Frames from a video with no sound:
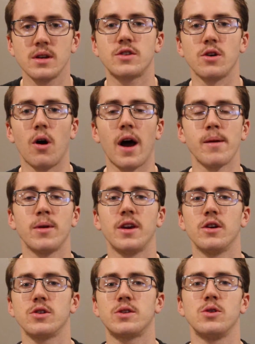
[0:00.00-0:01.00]
So I'm
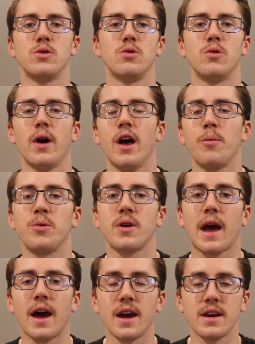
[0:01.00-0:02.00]
here to help you
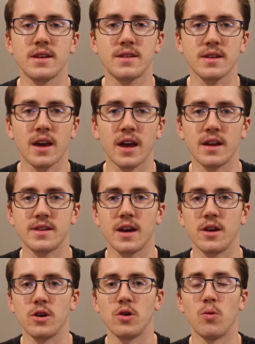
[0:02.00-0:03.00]
guys and
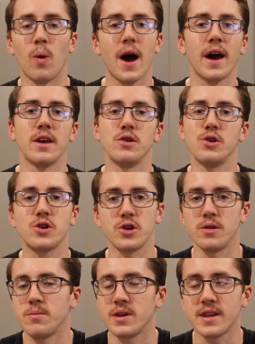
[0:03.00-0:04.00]
tell you why you
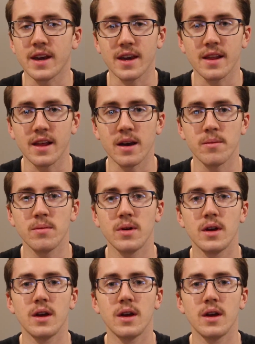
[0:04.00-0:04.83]
shouldn't be taking them